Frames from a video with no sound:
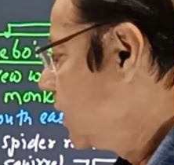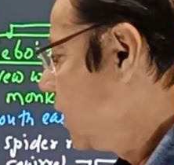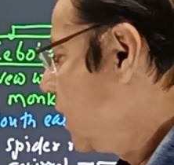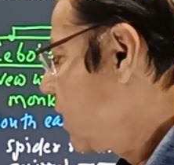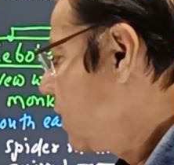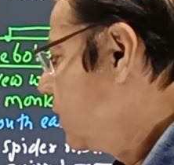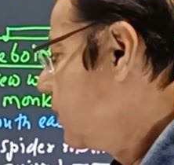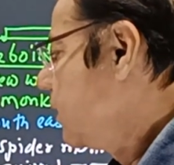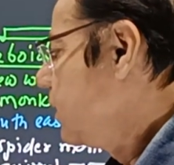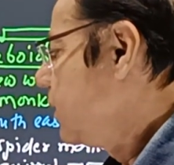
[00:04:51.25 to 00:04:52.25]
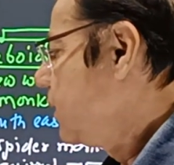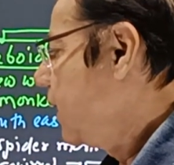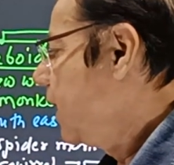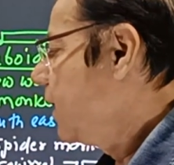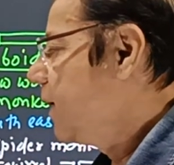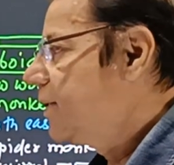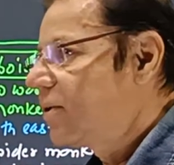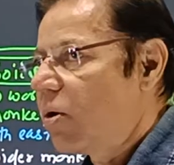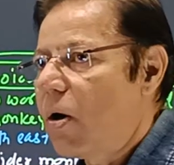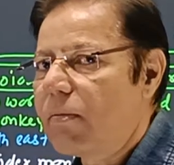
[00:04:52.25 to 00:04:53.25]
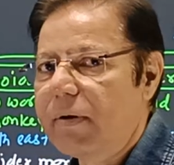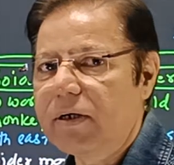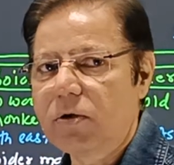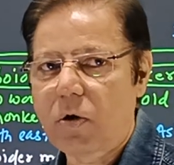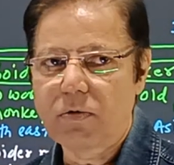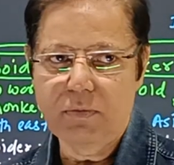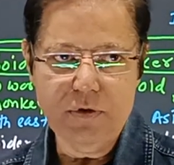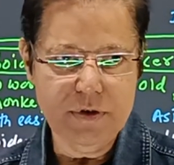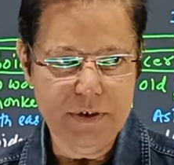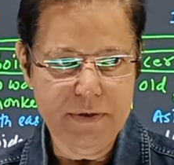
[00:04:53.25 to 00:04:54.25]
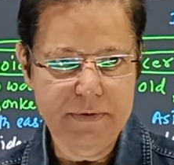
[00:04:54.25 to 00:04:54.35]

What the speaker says: Here tail is long but non-bushy,